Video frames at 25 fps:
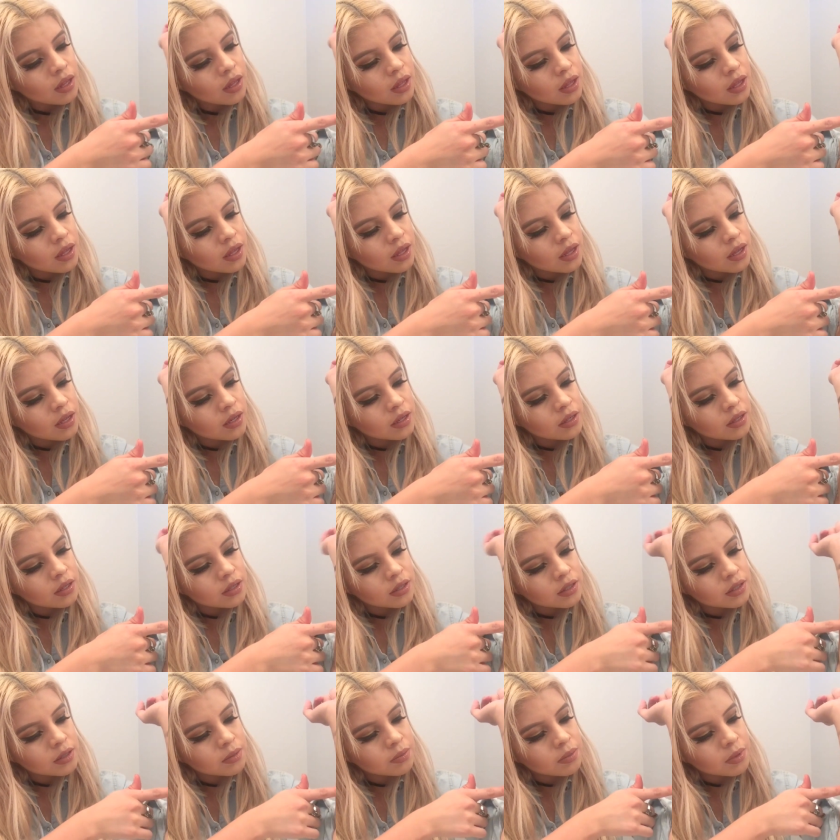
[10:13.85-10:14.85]
And
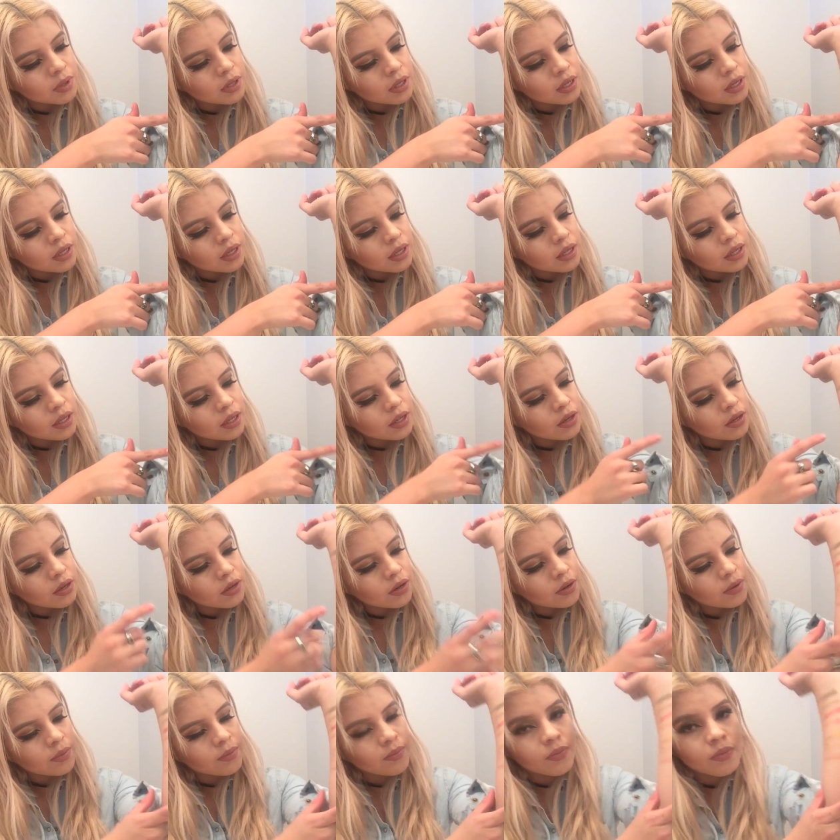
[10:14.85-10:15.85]
let's put it
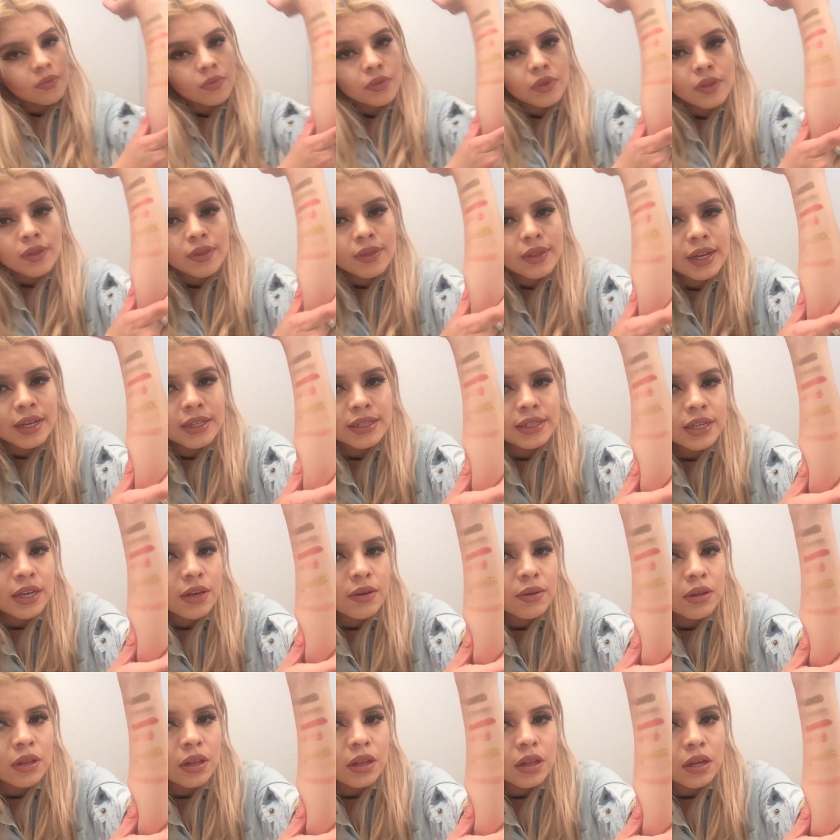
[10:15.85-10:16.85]
here. That's
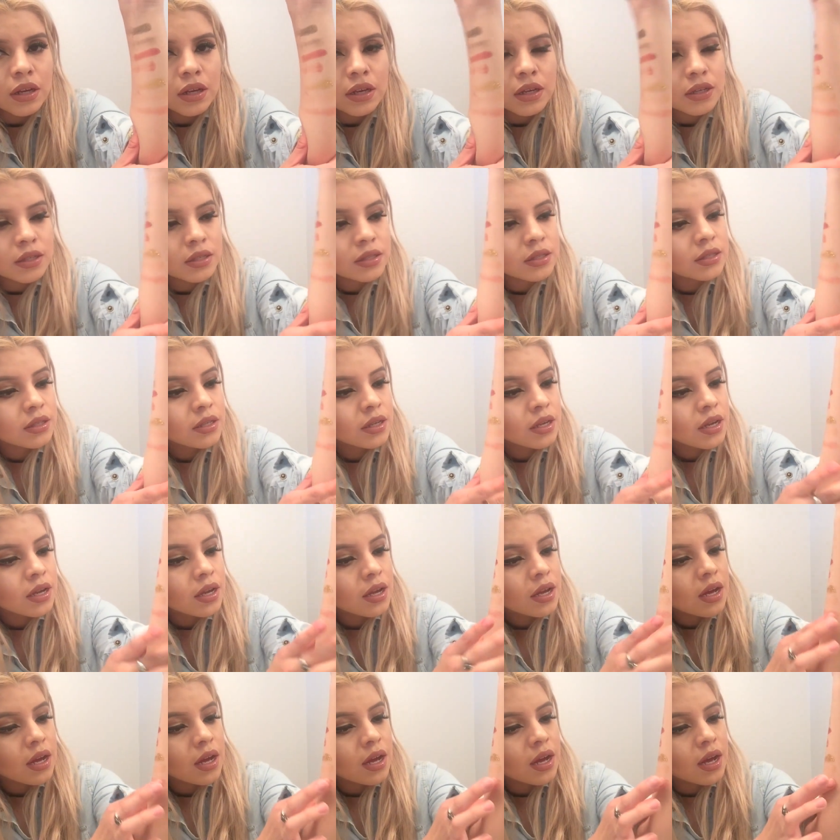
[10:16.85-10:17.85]
how it looks
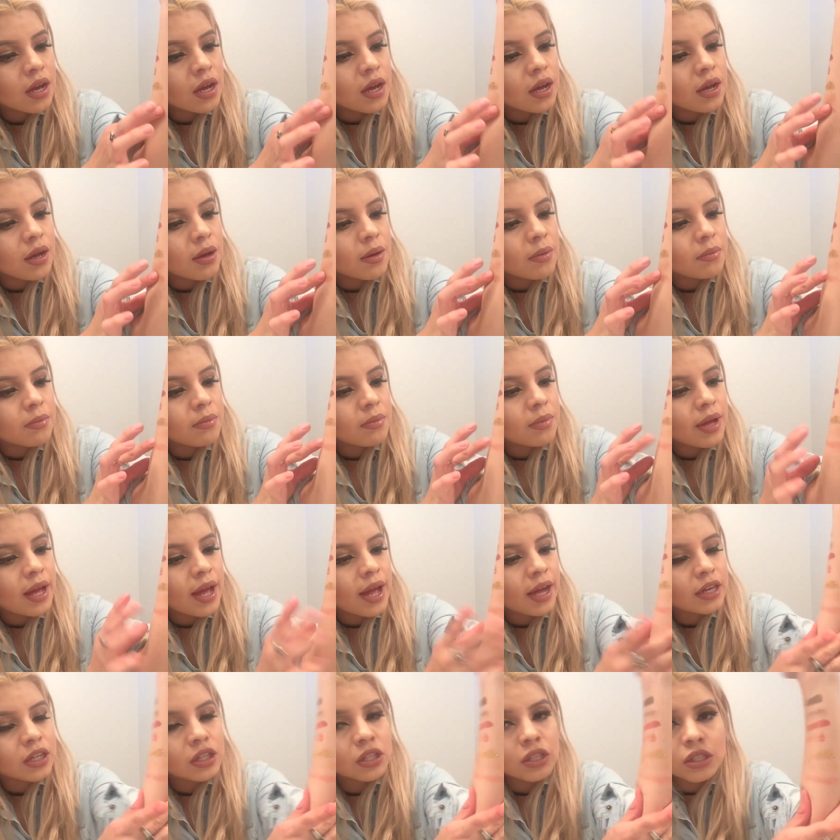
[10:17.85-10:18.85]

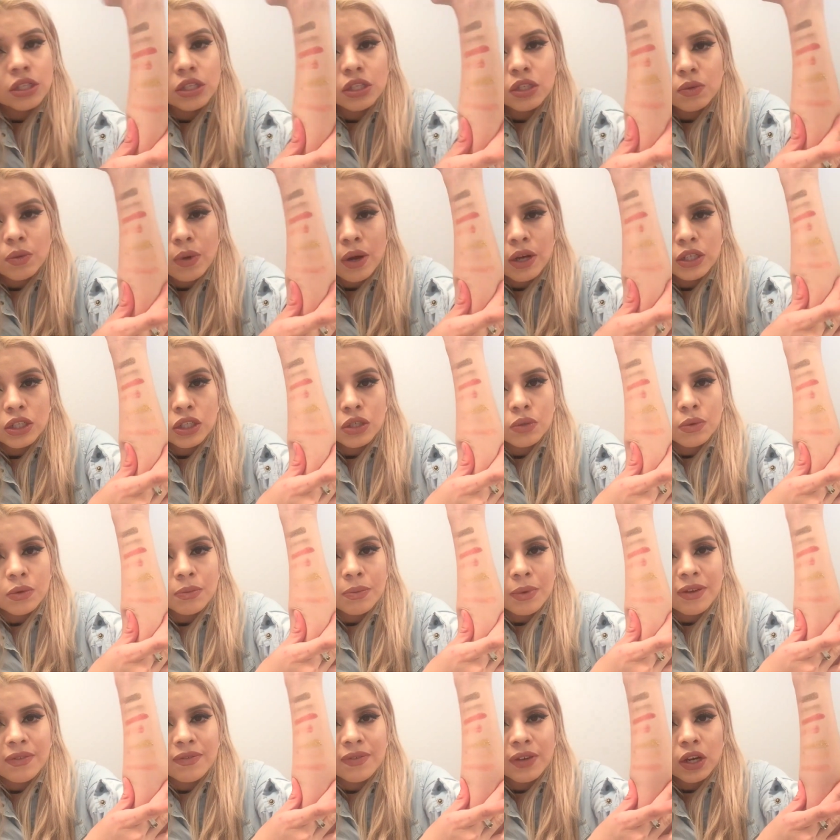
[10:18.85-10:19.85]
actually swatched
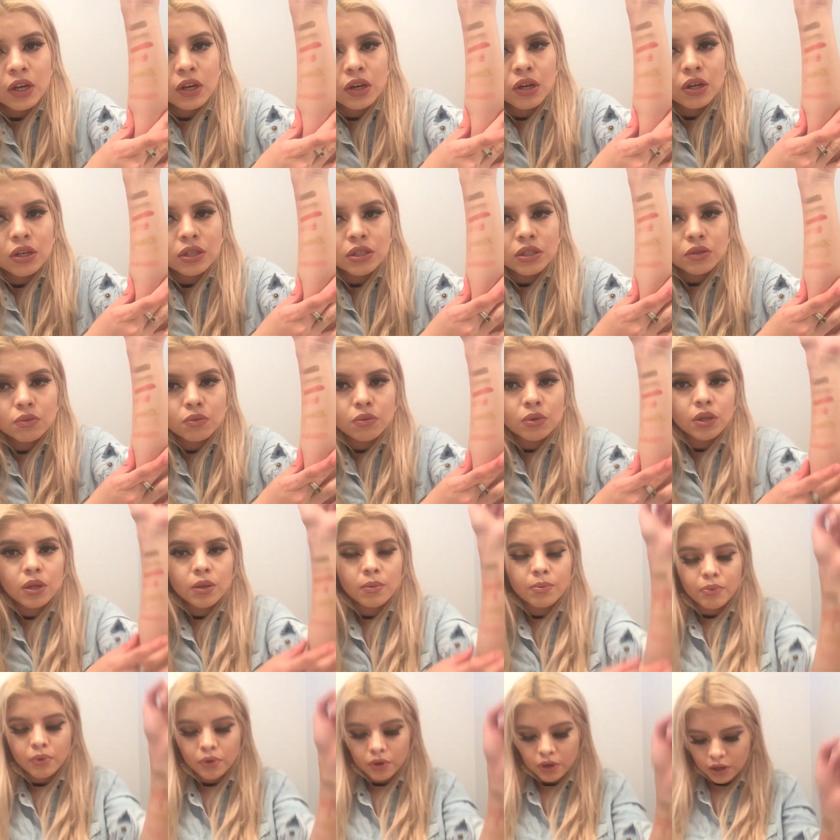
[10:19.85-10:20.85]
with my finger. It's
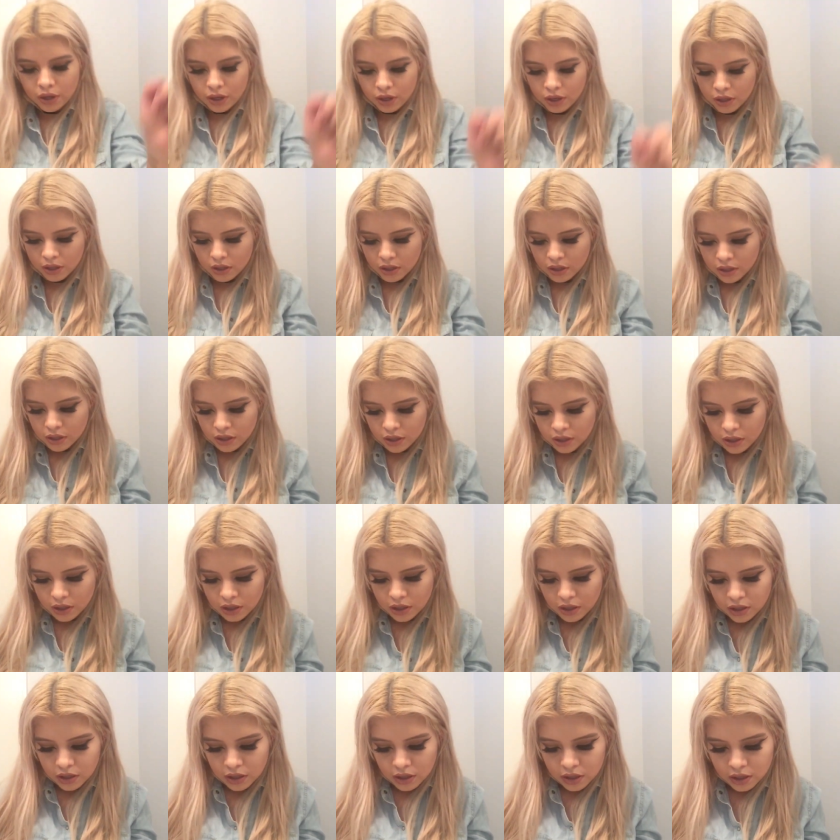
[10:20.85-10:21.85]
really pretty.
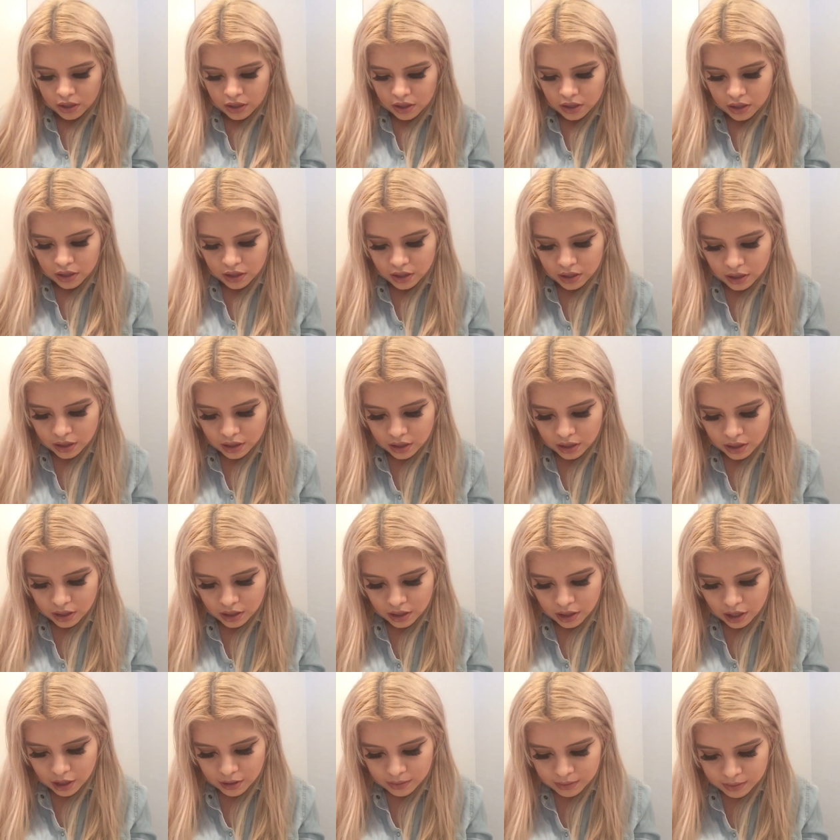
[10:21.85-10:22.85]

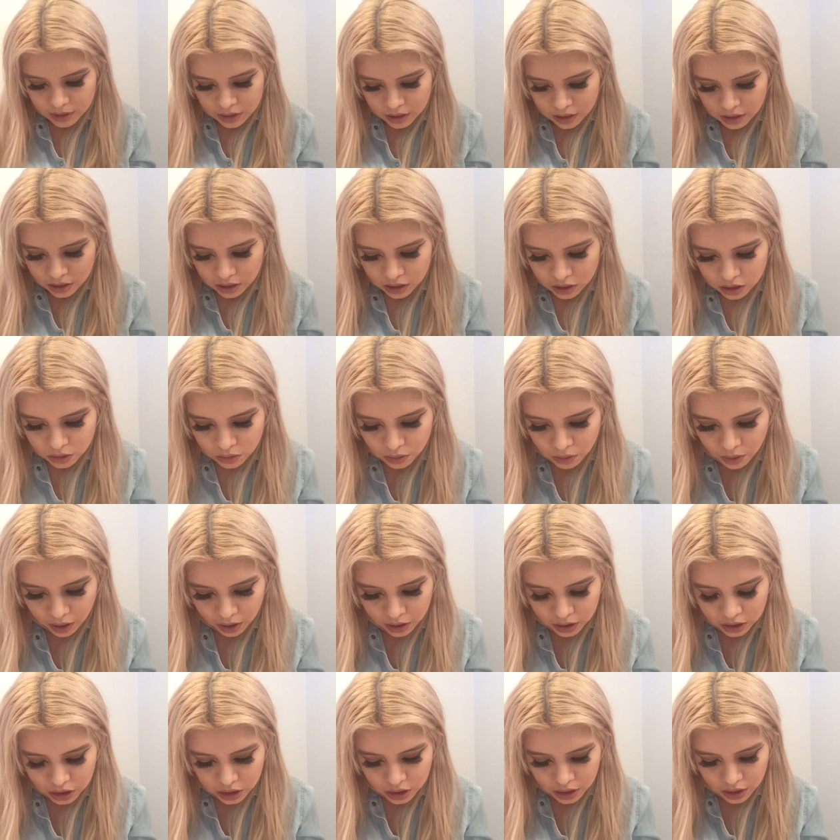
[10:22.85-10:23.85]
Now I'm just going to
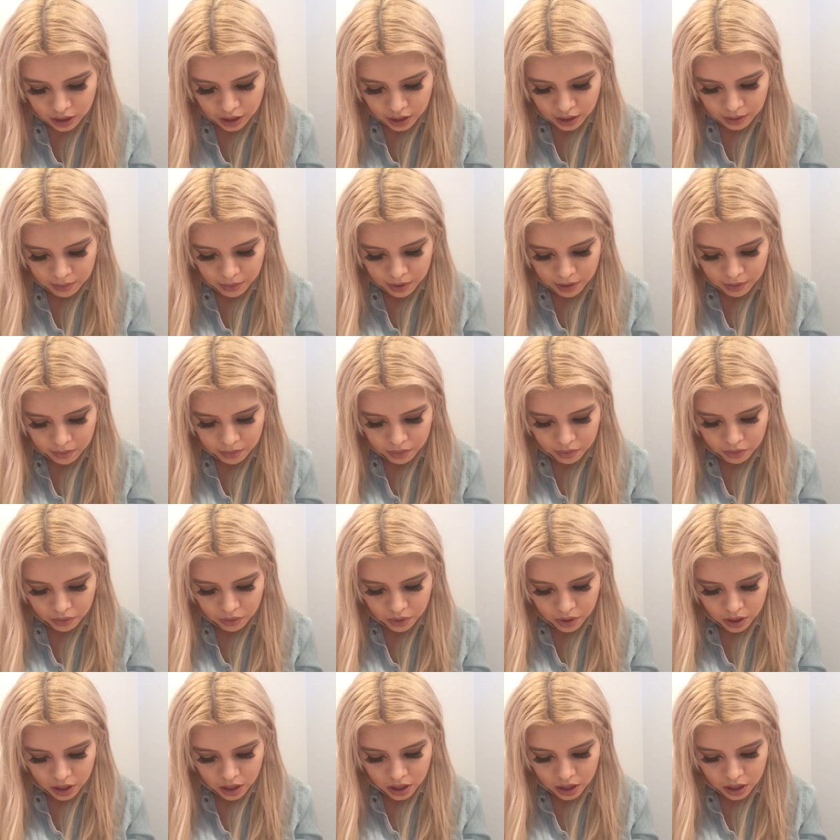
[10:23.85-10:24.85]
swatch it on my
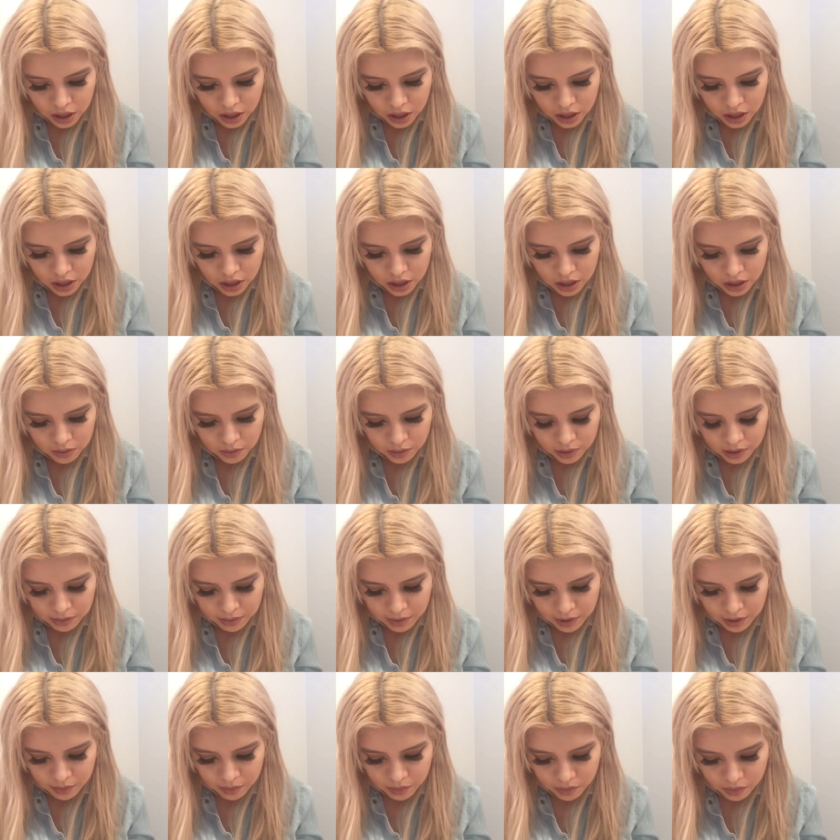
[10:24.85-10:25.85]
with
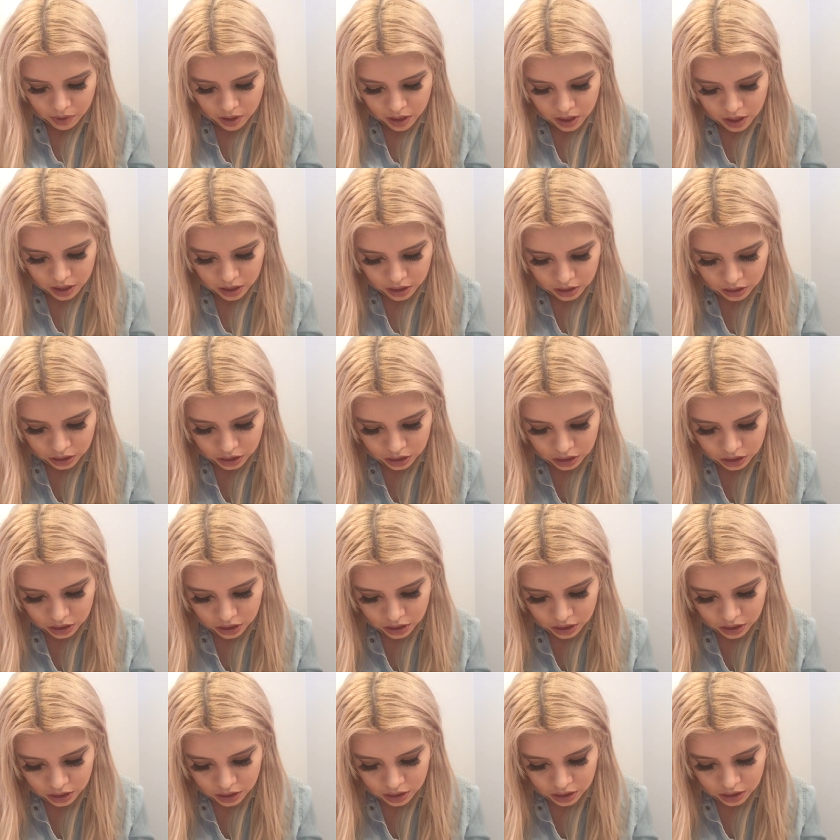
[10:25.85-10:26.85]
my brush.